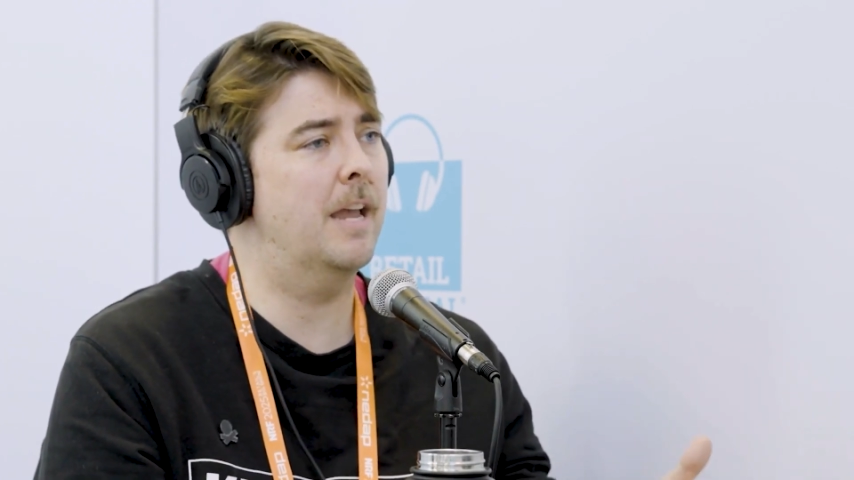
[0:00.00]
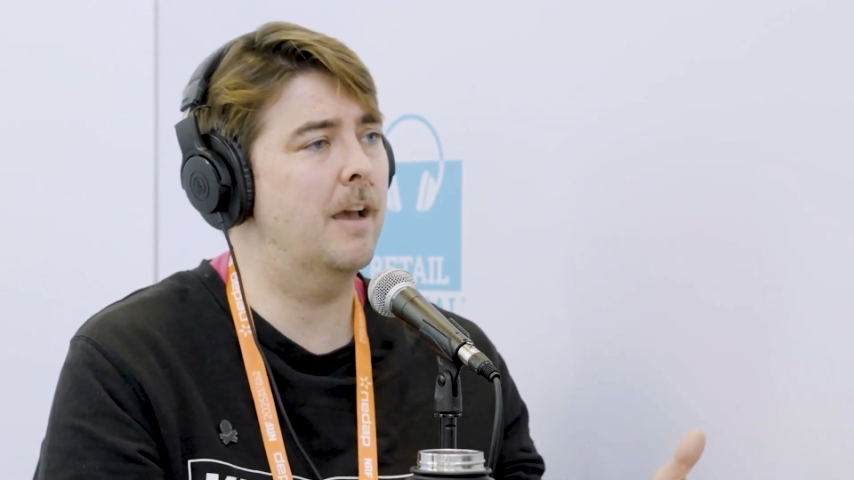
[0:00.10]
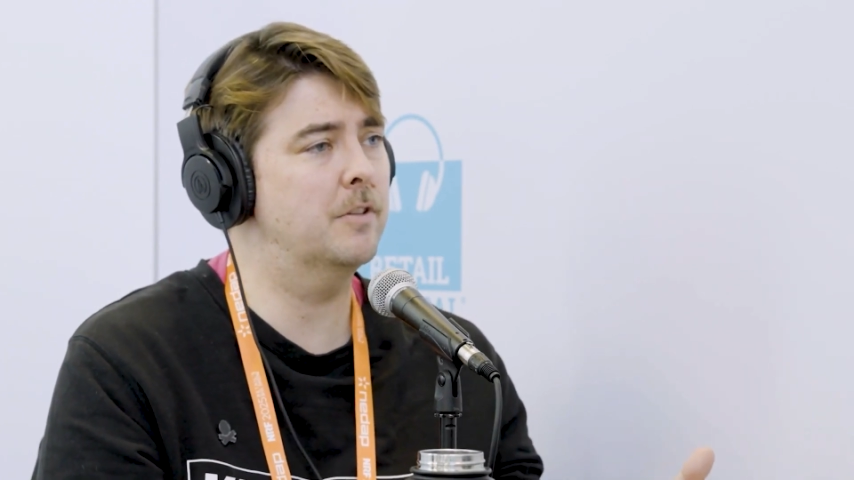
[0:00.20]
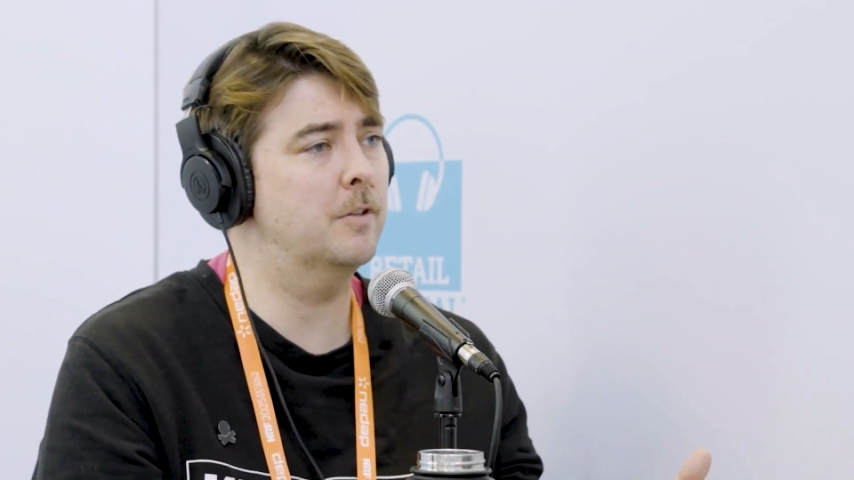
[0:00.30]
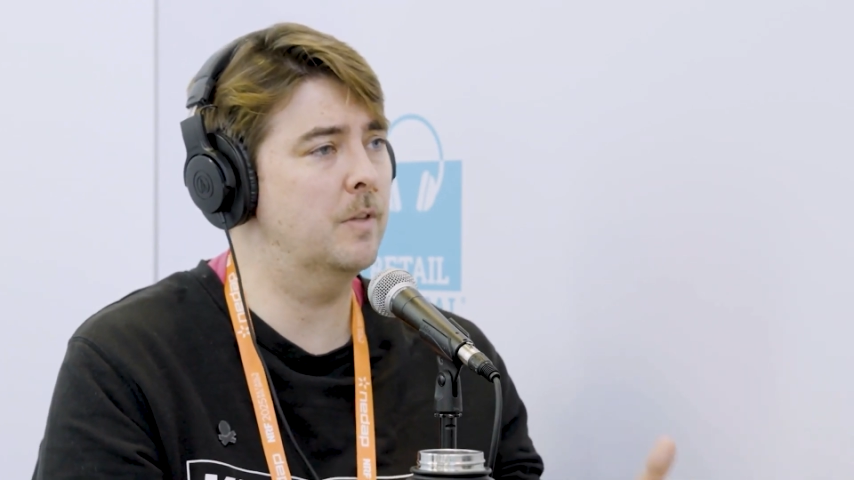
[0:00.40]
I
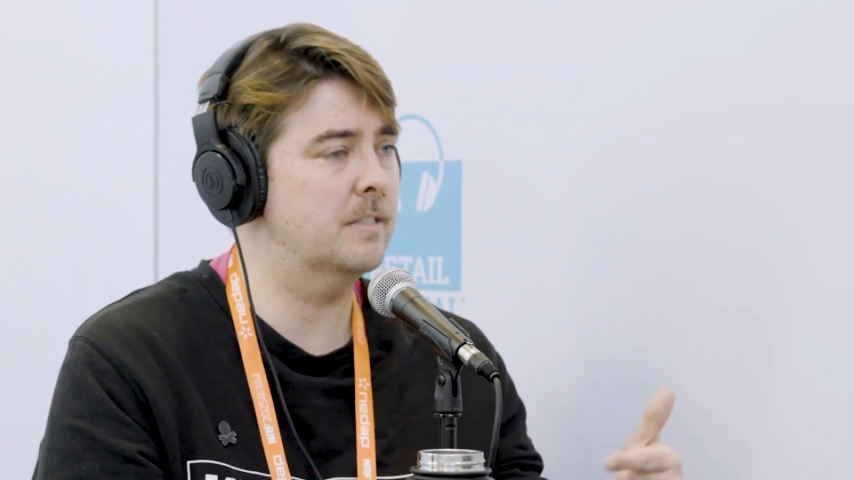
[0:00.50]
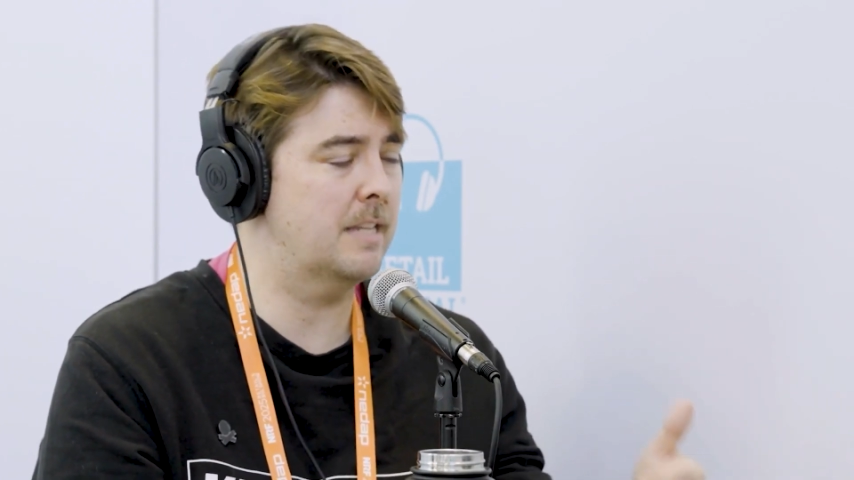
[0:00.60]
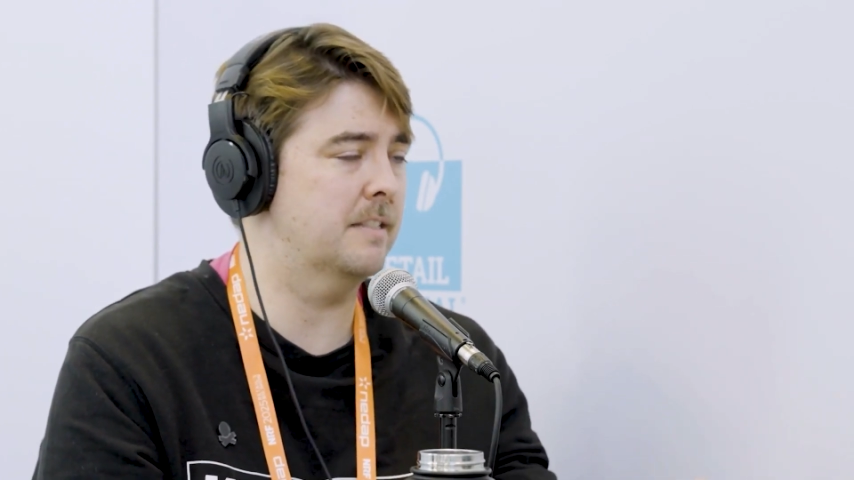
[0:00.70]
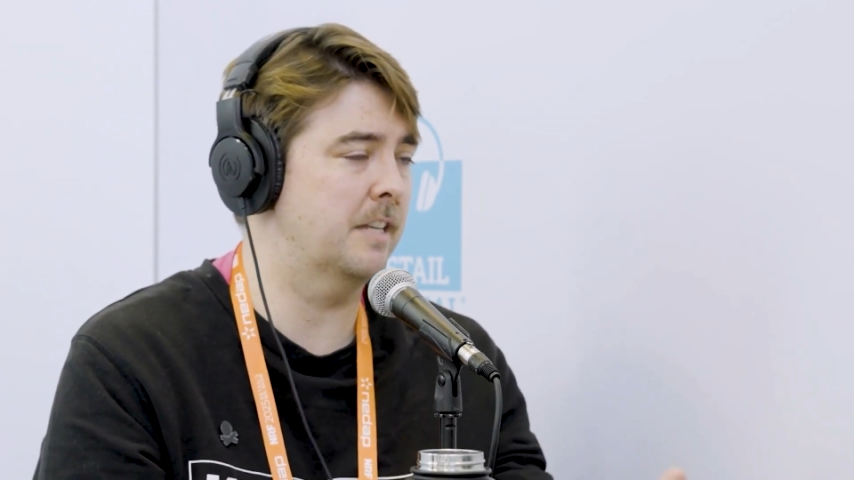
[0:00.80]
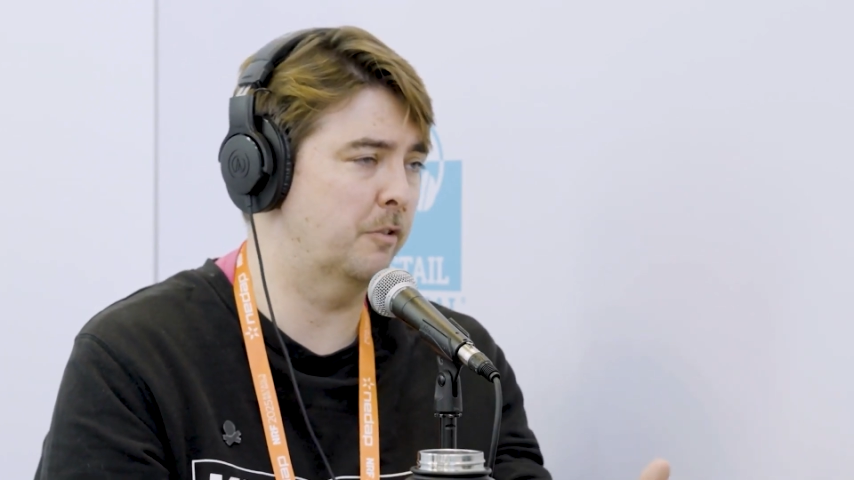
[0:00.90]
have to do this
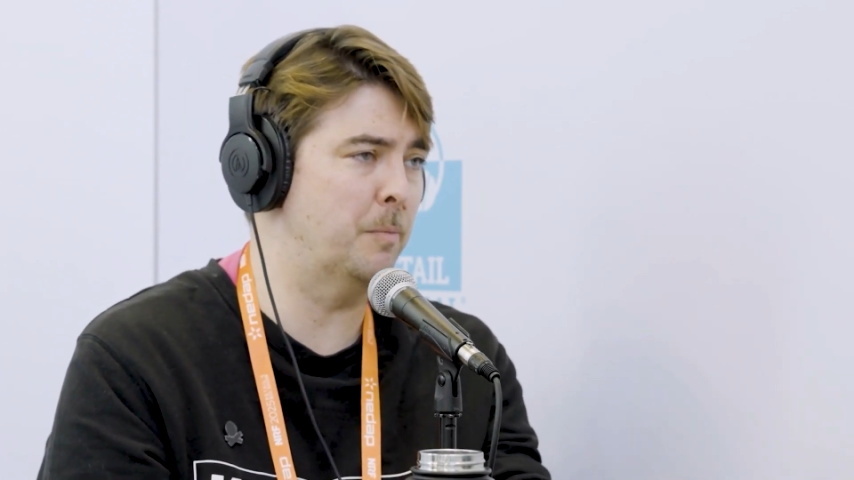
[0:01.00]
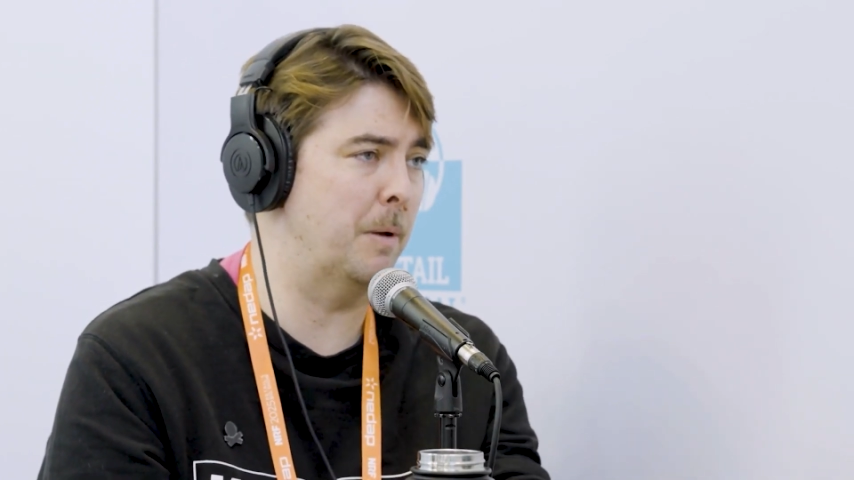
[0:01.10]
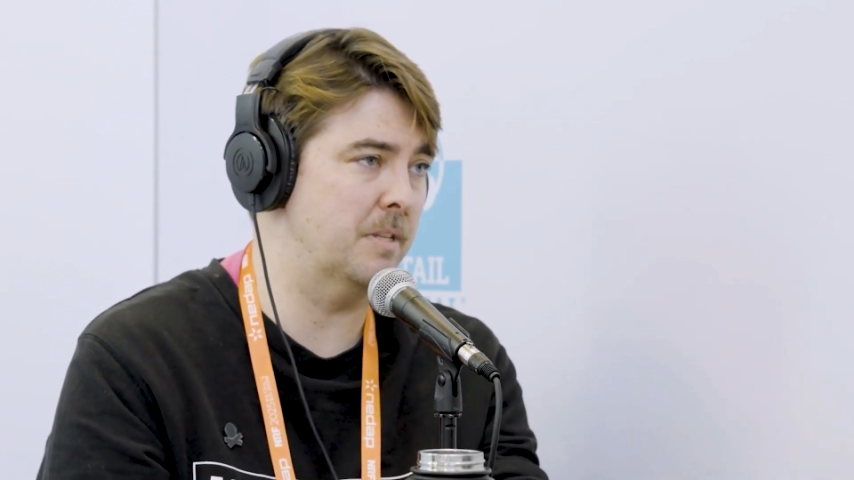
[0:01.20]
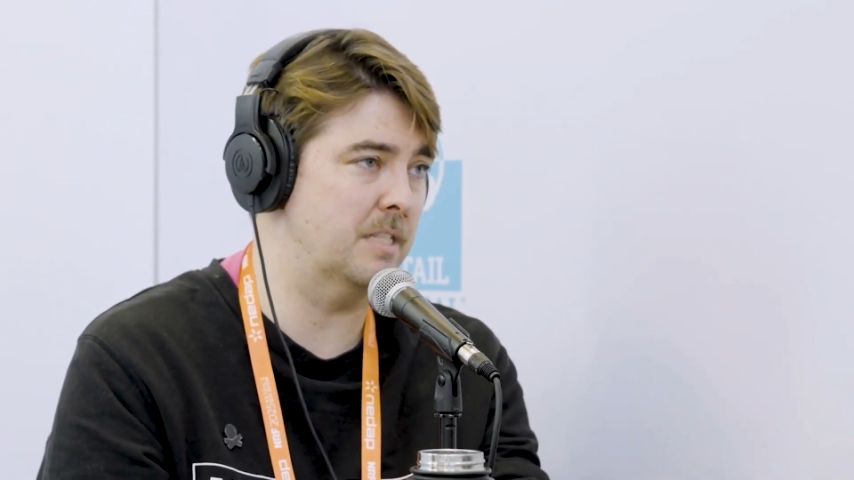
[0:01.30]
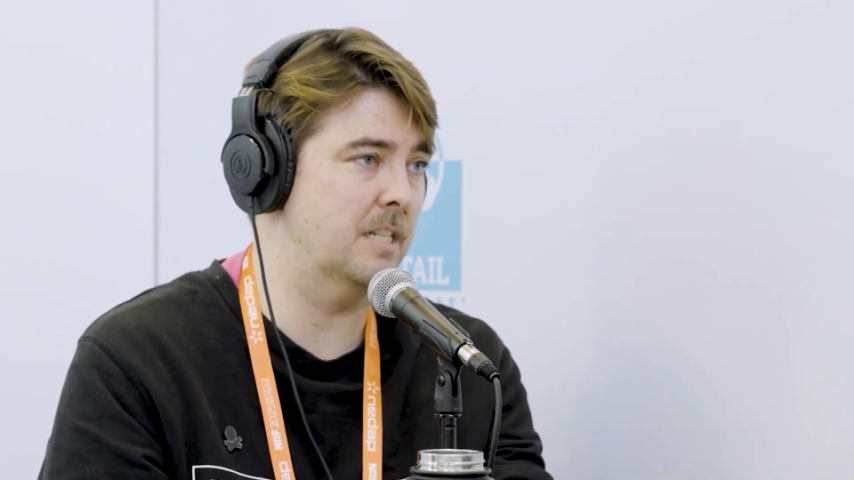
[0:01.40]
as I grow my
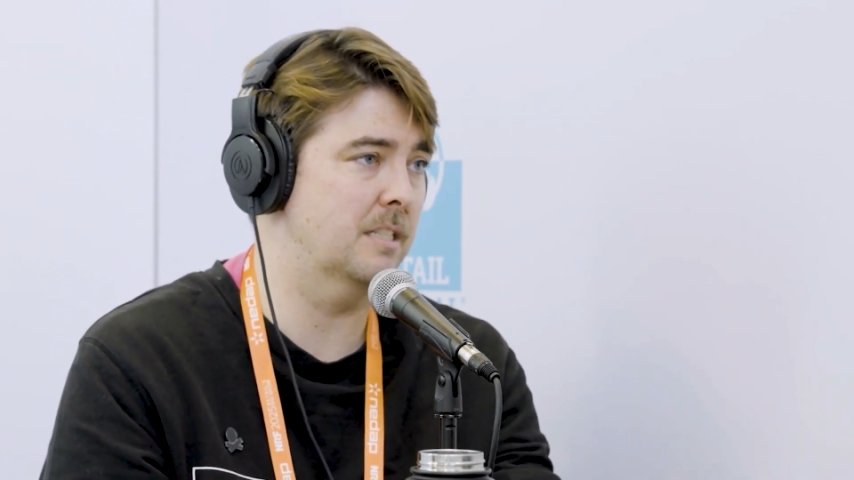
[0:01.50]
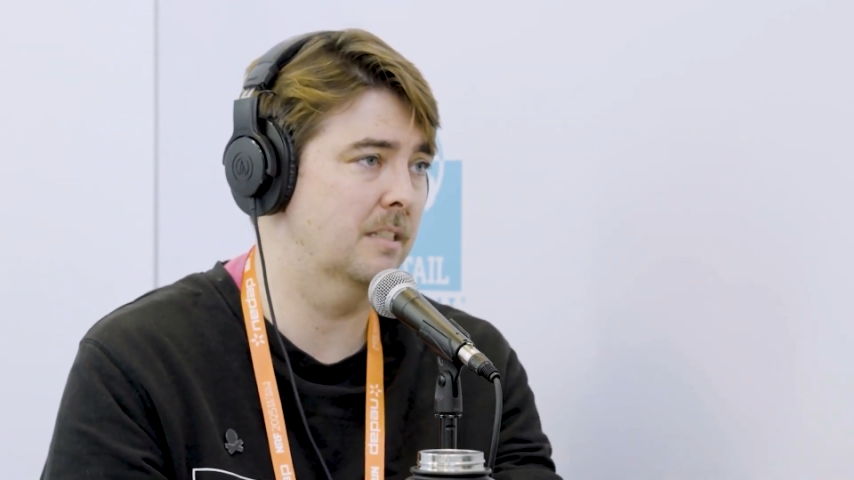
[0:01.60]
business.